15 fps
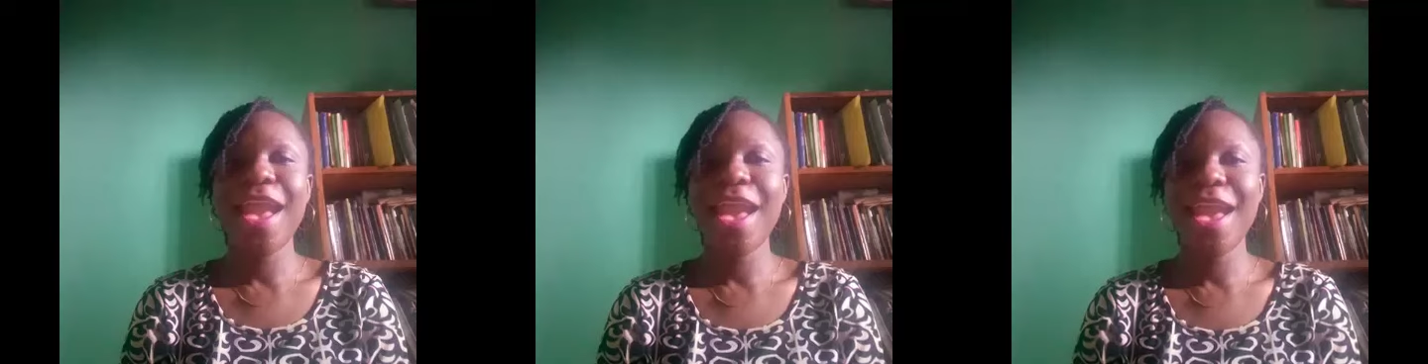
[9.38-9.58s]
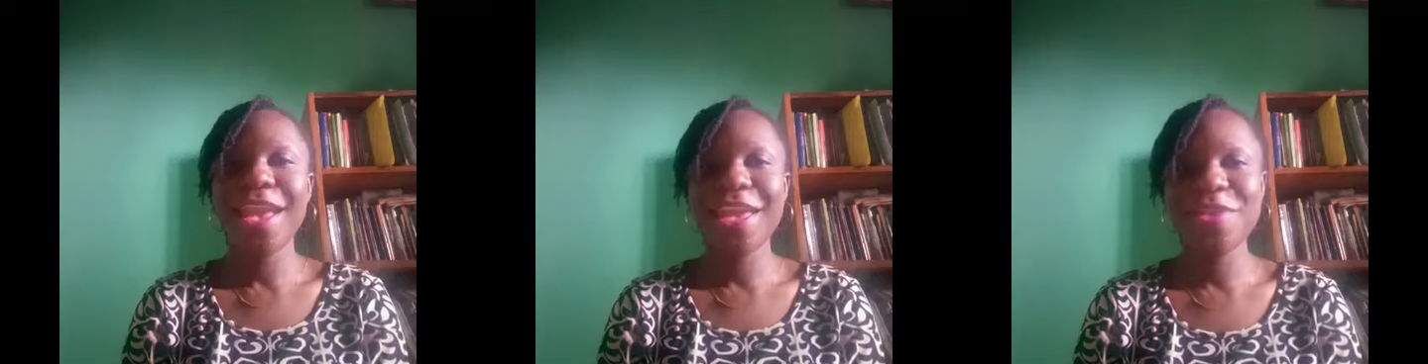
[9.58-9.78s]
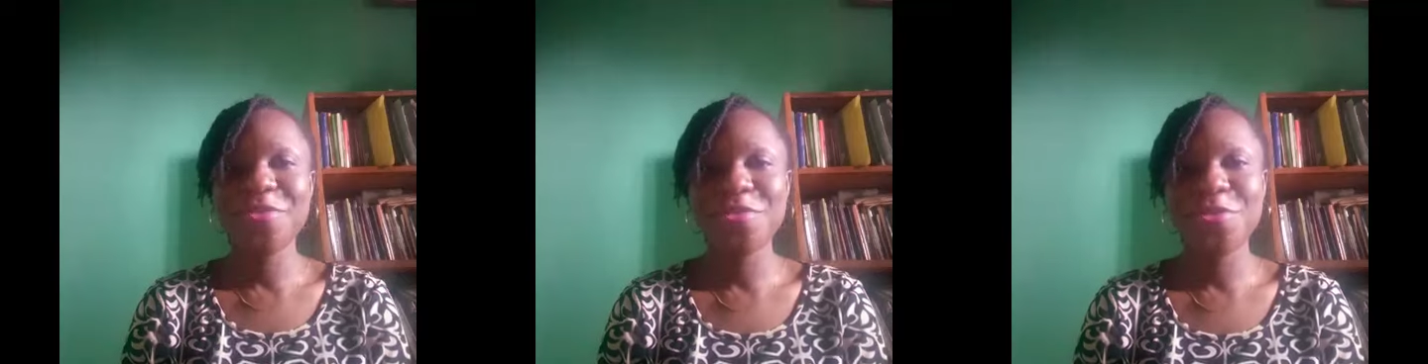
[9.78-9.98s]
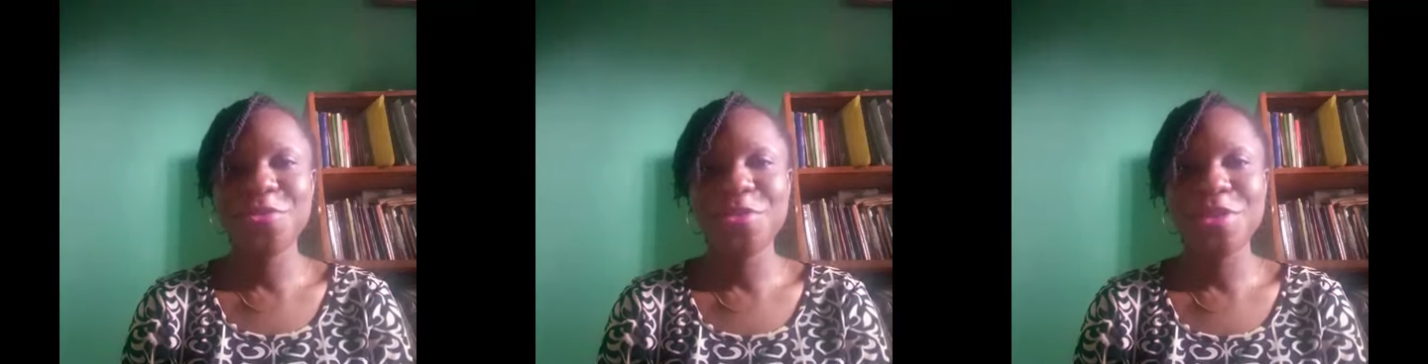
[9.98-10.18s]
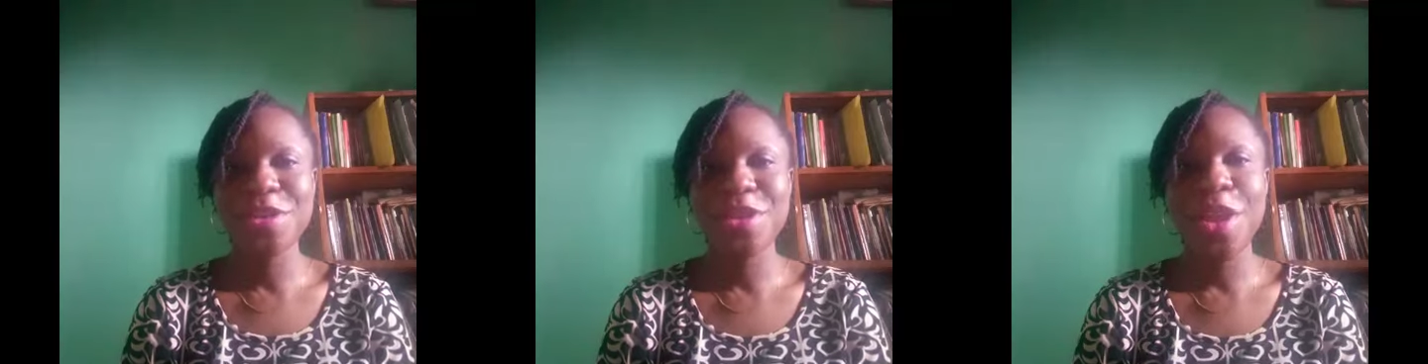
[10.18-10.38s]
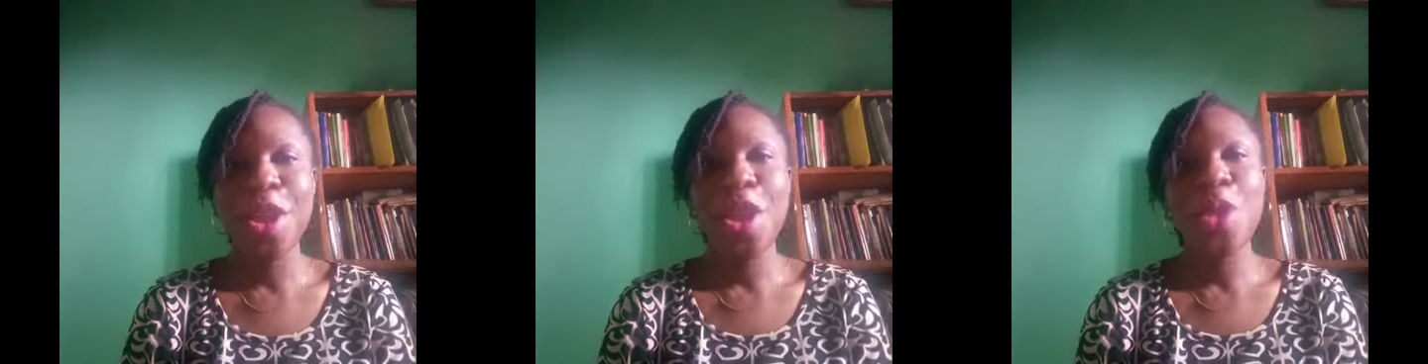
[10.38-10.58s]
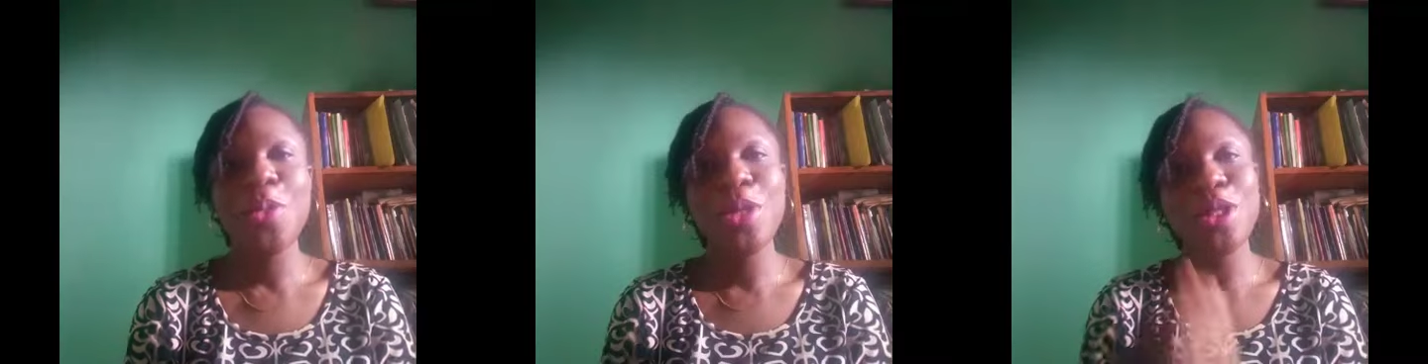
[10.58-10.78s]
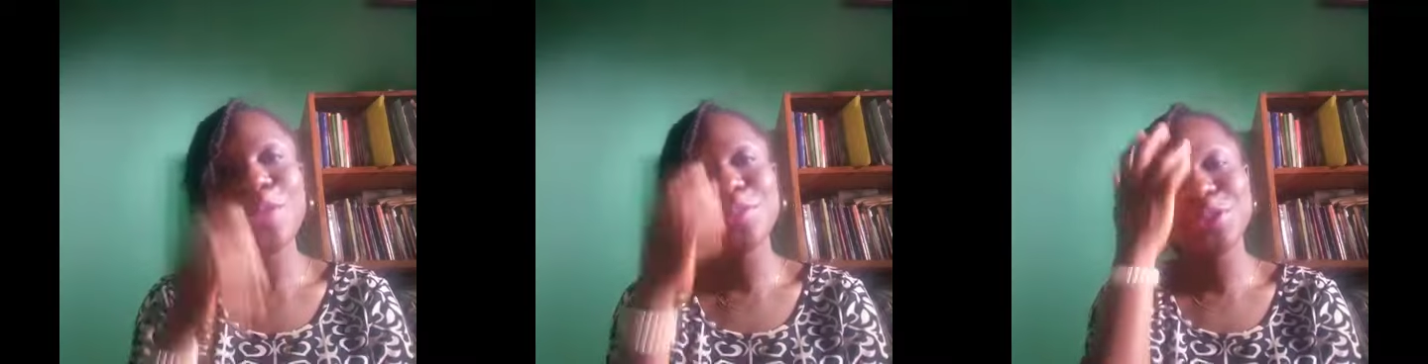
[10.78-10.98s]
Hi everyone,
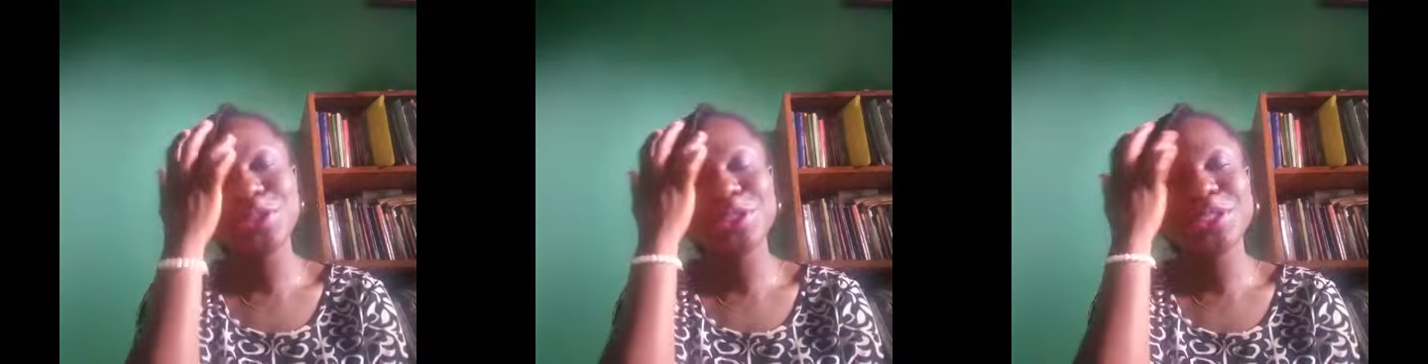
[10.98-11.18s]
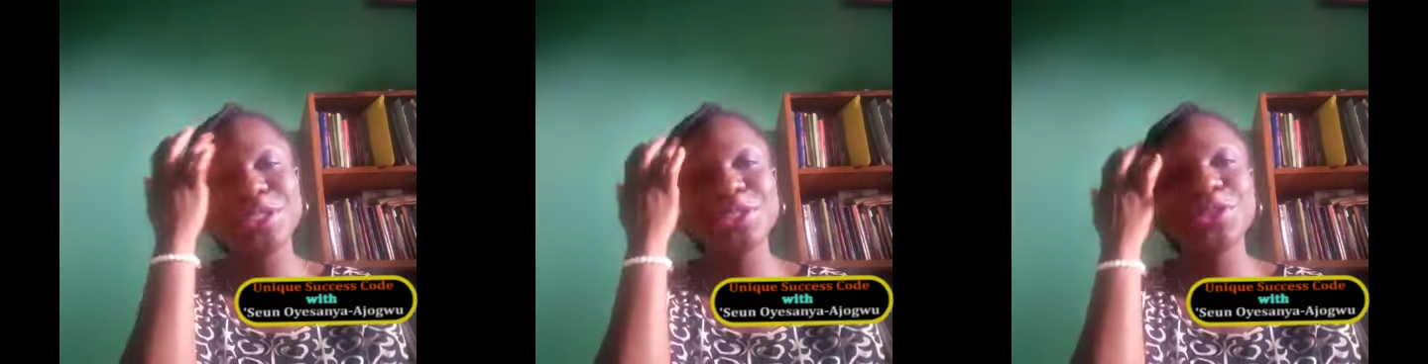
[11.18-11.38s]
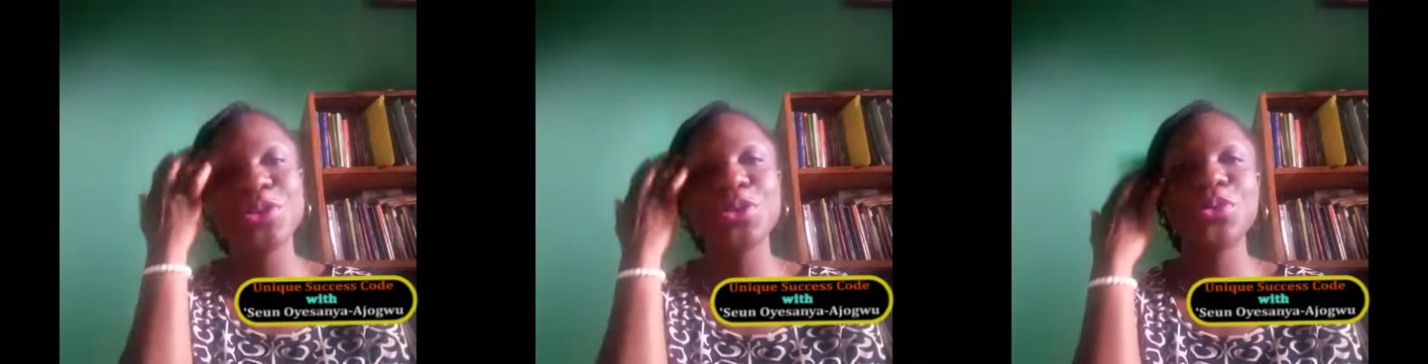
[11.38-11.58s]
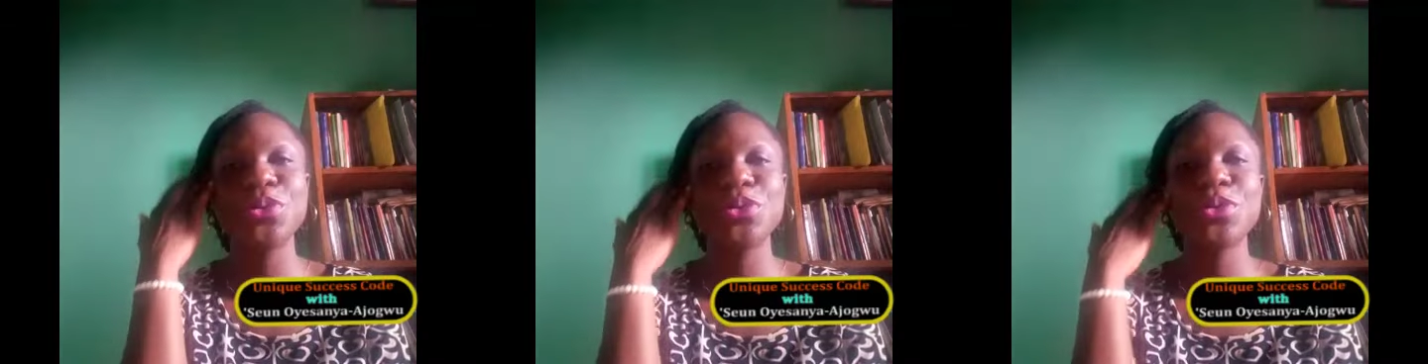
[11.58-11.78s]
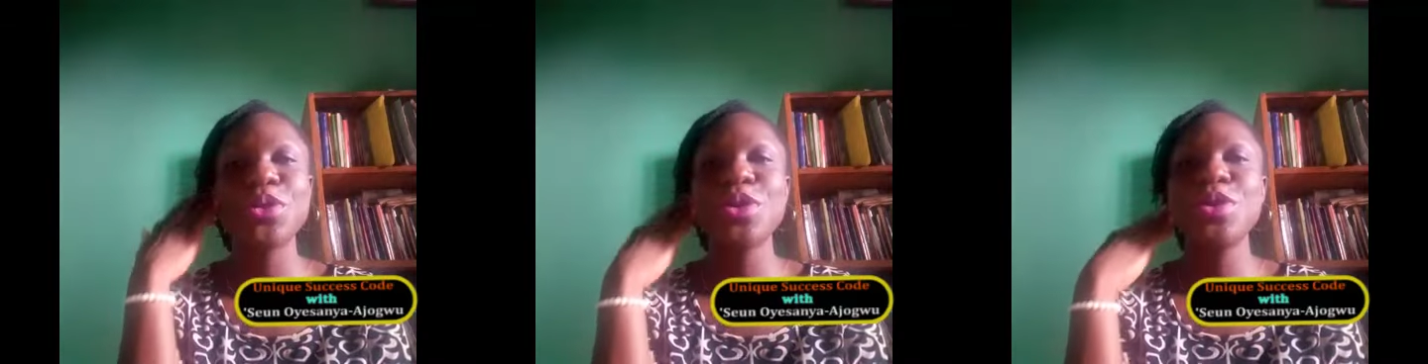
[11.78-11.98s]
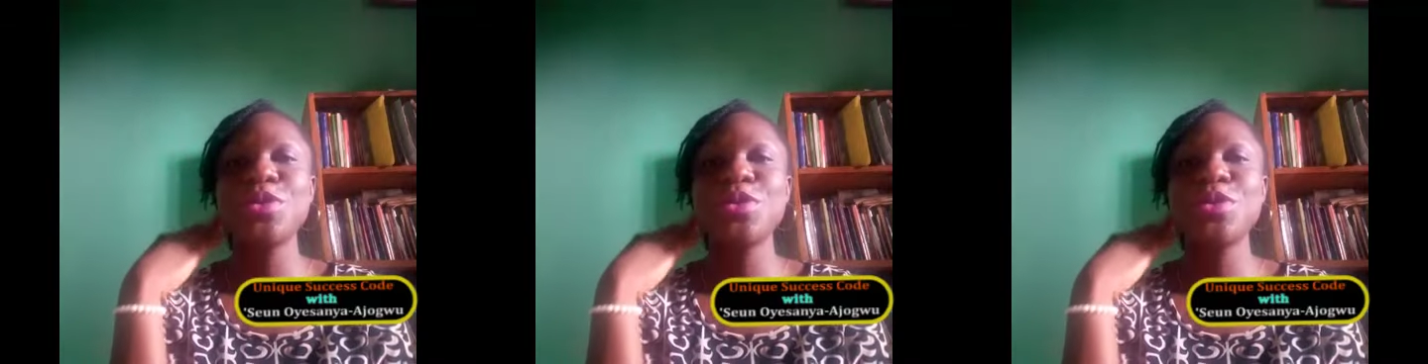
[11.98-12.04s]
welcome to Success Code